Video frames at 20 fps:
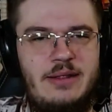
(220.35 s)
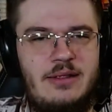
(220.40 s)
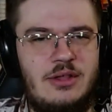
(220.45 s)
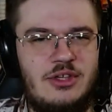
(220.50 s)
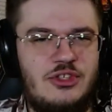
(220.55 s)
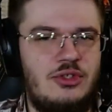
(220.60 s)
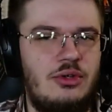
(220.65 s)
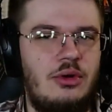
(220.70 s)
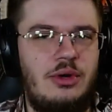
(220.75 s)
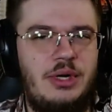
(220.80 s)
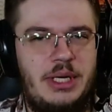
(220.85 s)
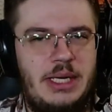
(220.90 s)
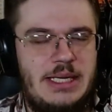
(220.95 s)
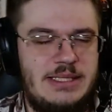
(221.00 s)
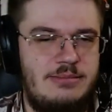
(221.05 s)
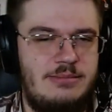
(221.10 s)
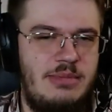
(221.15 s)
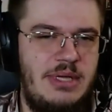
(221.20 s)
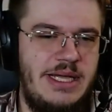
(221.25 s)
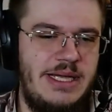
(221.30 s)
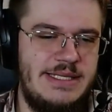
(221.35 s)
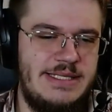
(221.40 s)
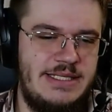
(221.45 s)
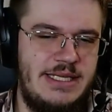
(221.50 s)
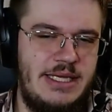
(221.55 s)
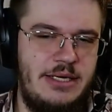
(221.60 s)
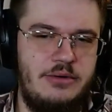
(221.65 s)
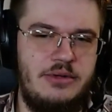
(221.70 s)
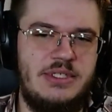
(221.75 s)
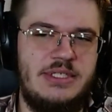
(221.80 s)
the story as big as
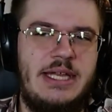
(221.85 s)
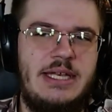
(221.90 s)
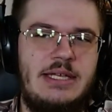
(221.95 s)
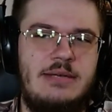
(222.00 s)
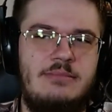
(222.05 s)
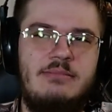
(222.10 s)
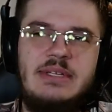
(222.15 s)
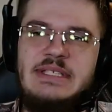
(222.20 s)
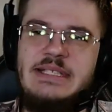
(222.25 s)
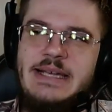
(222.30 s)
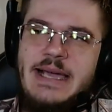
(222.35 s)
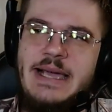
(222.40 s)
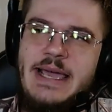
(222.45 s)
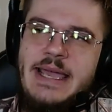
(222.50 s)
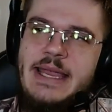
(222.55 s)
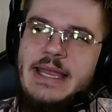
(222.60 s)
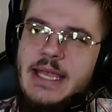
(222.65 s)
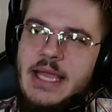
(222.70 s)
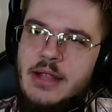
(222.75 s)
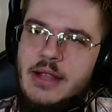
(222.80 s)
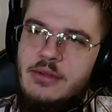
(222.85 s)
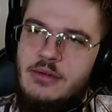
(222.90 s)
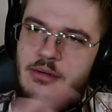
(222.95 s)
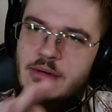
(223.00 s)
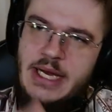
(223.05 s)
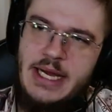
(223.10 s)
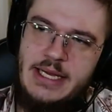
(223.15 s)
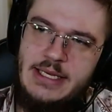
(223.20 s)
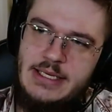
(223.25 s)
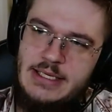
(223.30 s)
Attack on Titan, but I can
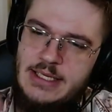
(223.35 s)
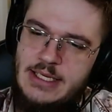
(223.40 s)
write